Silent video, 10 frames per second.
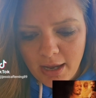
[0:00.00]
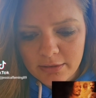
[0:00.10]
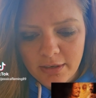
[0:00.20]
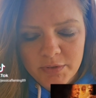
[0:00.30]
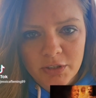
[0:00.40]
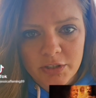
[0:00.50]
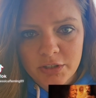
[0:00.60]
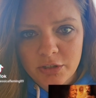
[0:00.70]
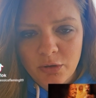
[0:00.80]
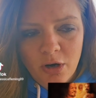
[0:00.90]
I love to
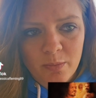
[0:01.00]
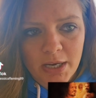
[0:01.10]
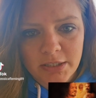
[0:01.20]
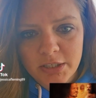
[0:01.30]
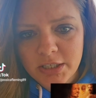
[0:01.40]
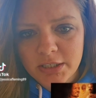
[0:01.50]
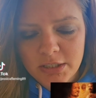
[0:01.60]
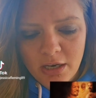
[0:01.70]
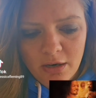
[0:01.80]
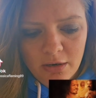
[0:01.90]
listen to her
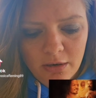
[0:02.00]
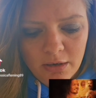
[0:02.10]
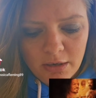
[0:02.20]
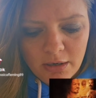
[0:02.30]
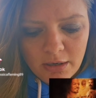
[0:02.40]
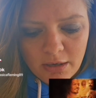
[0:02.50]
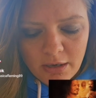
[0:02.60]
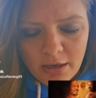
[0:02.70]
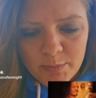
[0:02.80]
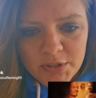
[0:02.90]
messages, her
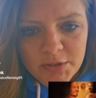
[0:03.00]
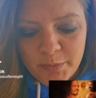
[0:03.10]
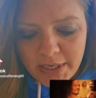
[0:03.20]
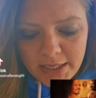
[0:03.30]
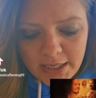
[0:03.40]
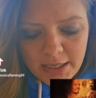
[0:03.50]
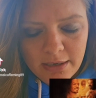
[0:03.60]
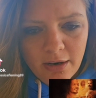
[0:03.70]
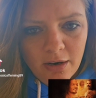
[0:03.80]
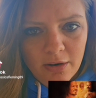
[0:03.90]
um,
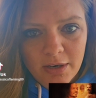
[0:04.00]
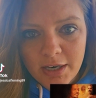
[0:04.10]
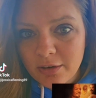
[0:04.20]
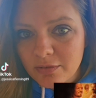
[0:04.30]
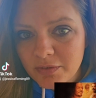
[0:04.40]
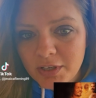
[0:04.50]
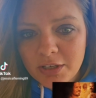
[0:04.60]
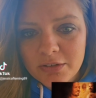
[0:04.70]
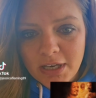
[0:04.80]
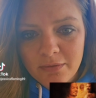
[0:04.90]
speaking, her
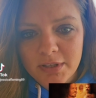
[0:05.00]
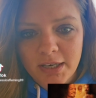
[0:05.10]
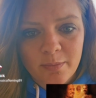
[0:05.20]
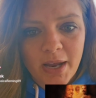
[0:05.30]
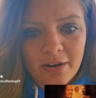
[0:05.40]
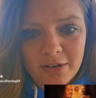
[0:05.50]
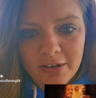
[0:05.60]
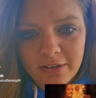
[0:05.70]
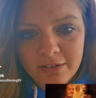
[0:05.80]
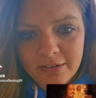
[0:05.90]
interviews, everything about
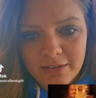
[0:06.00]
her.